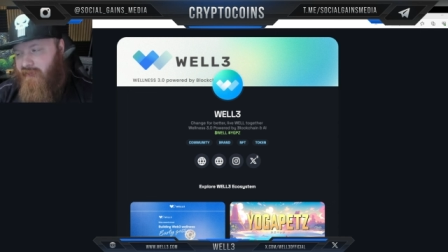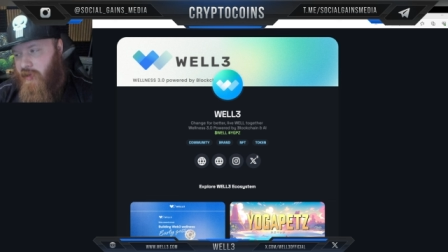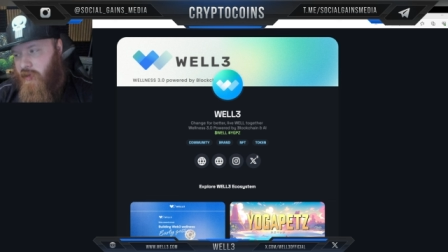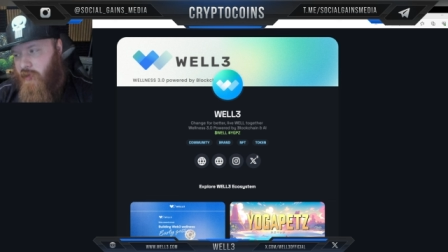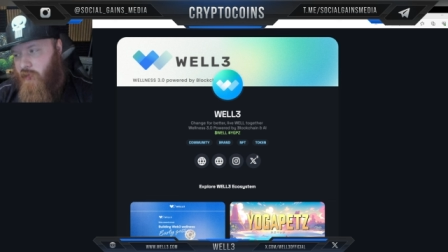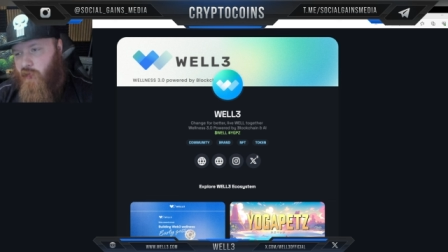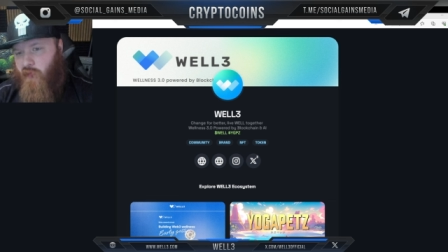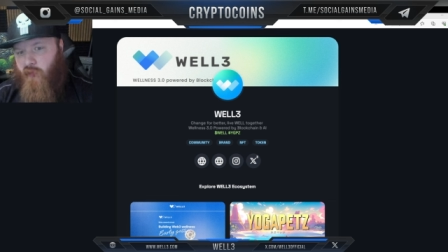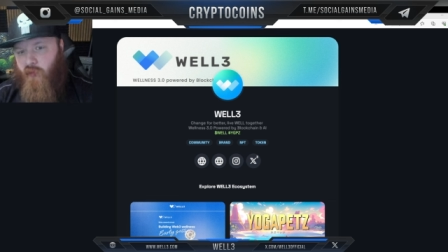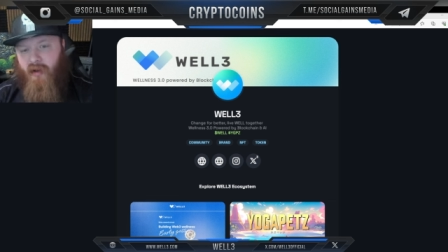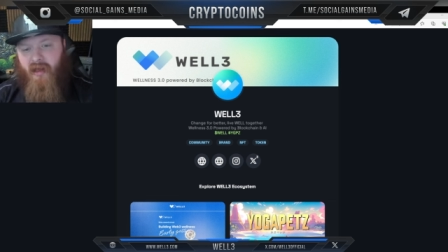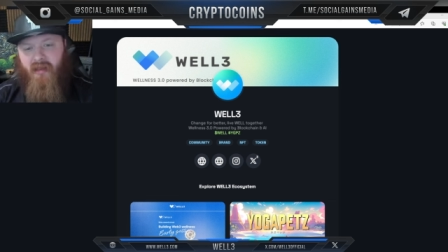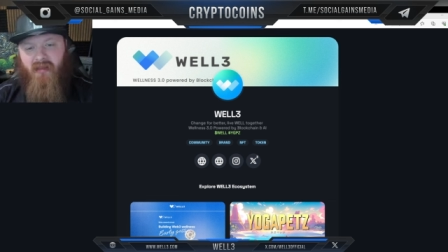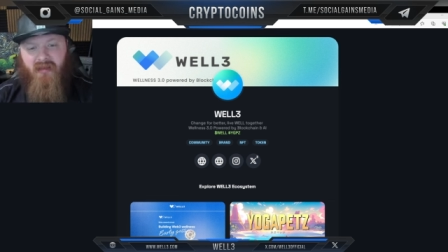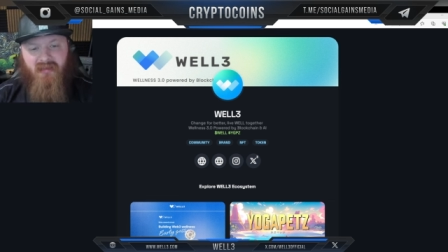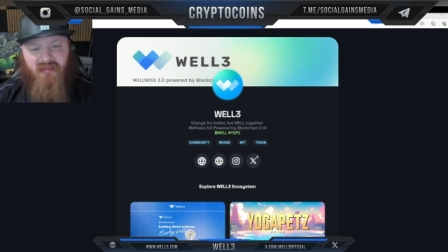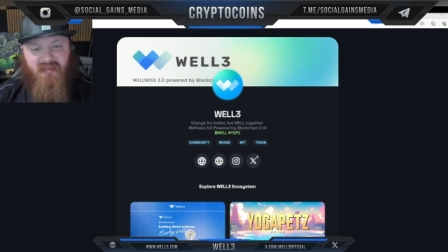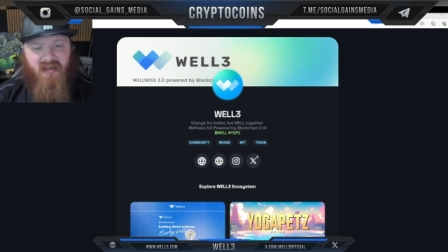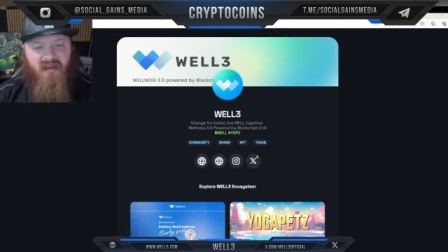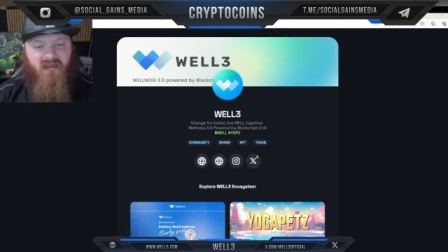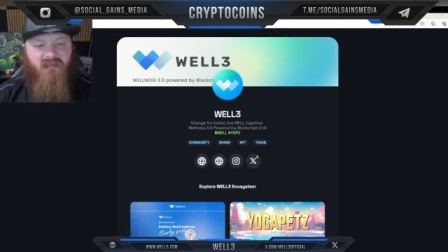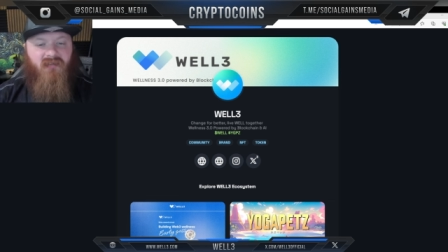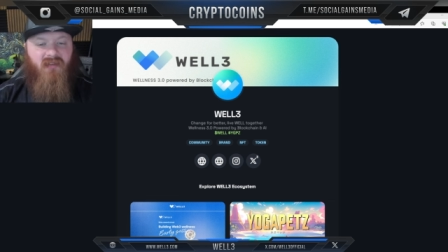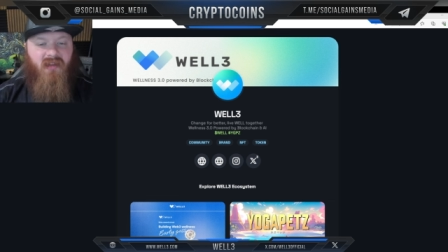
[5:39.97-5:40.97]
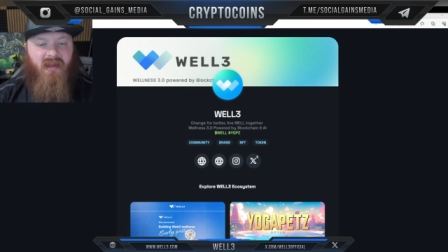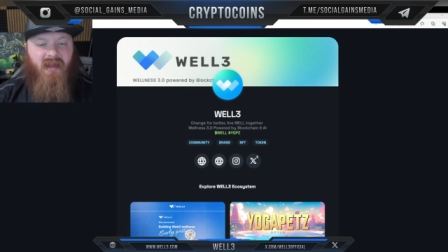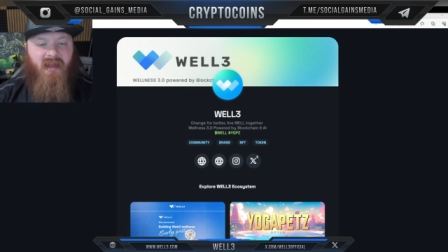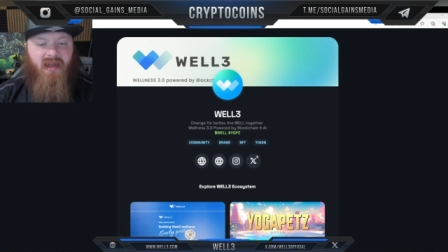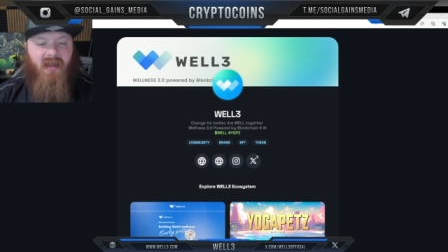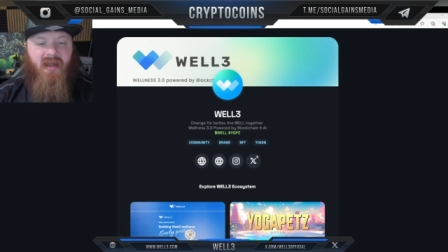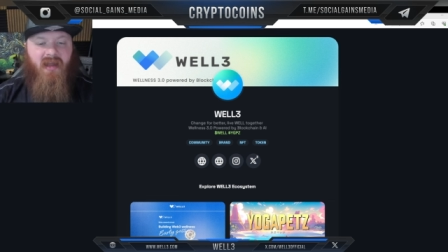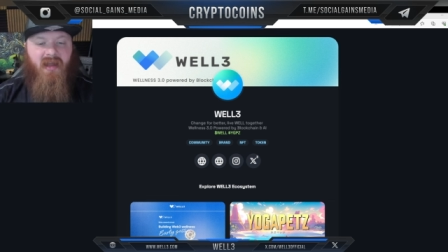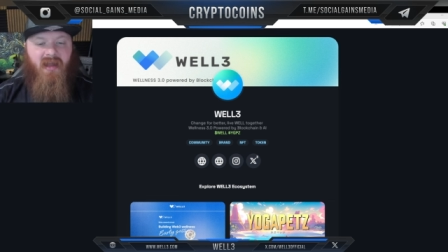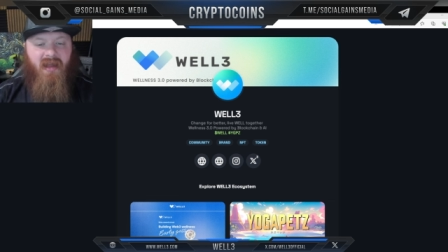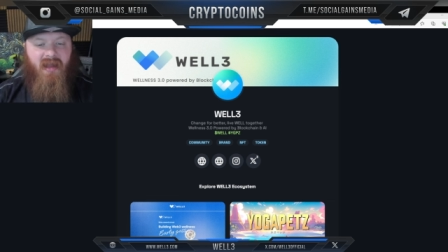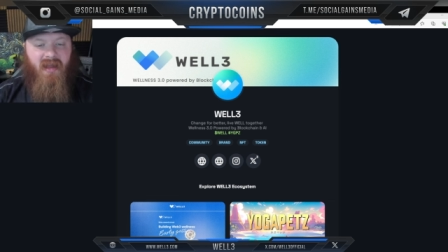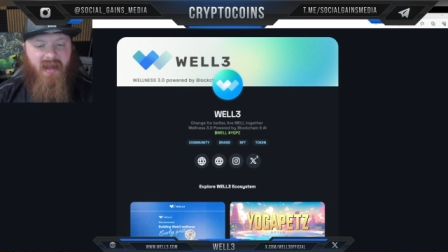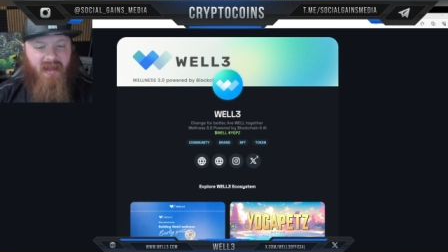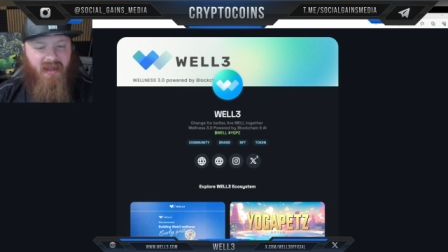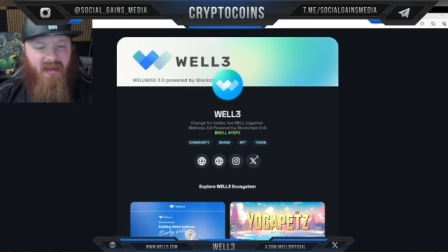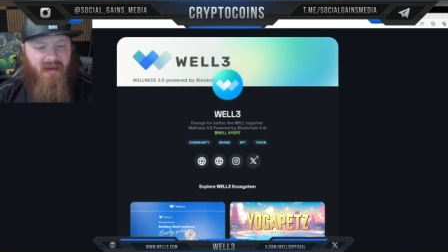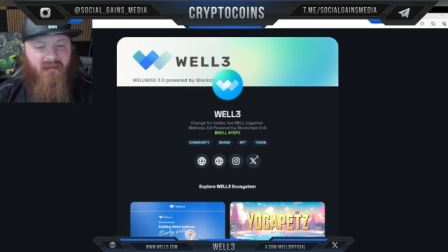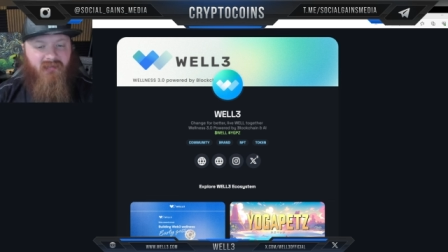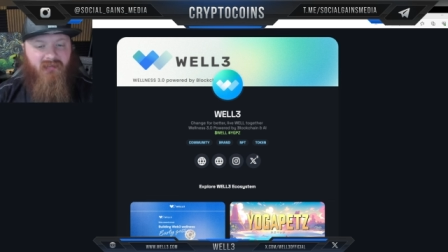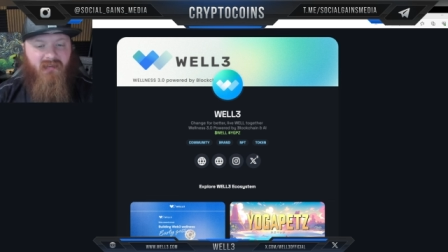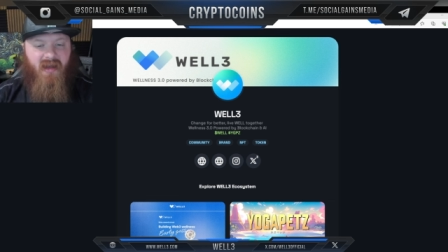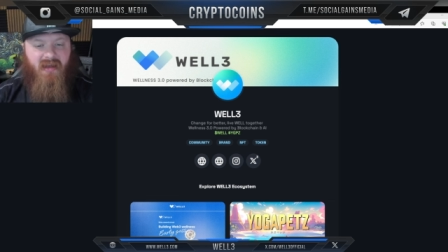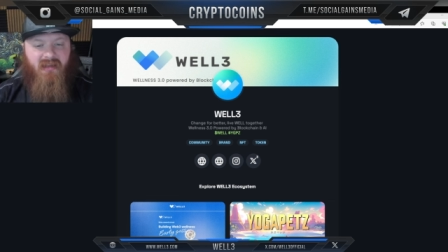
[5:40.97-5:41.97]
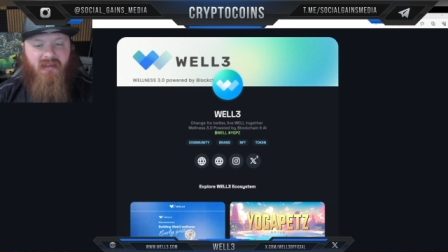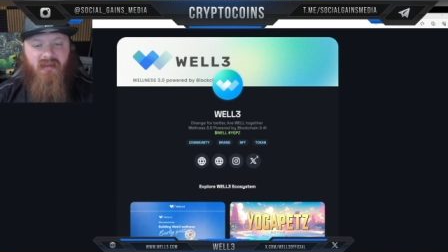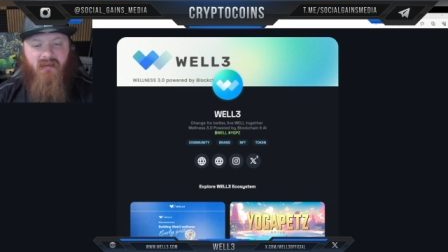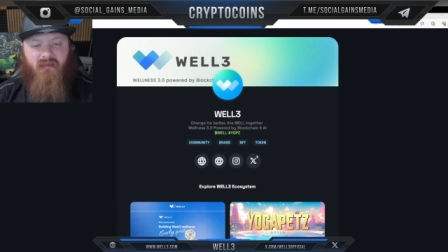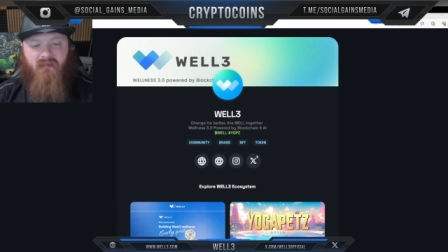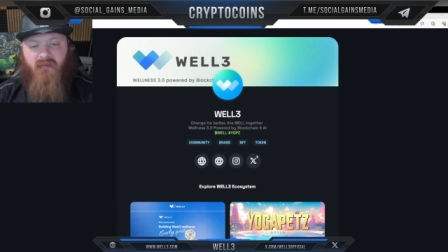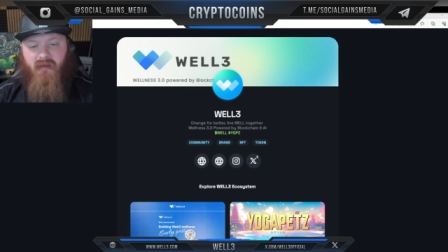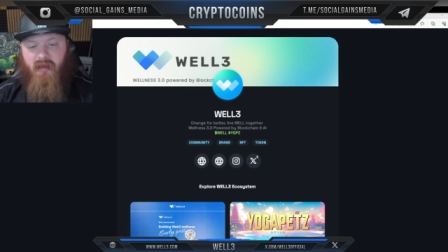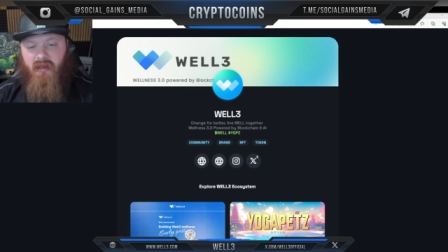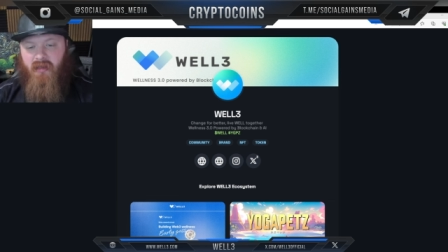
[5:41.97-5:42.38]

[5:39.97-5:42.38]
relatively ineffective